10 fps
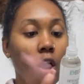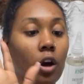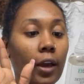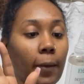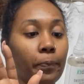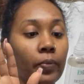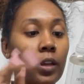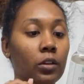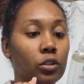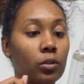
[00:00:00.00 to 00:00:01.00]
Okay,
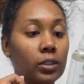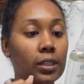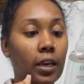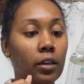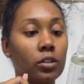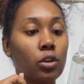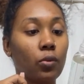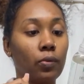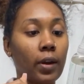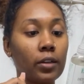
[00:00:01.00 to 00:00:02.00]
so it says
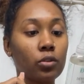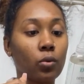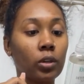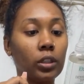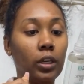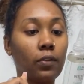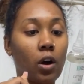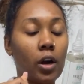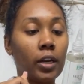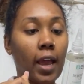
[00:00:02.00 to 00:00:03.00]
rinse or leave
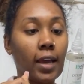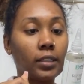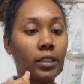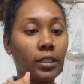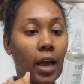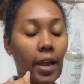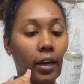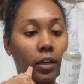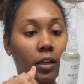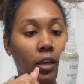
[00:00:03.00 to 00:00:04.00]
on as desired.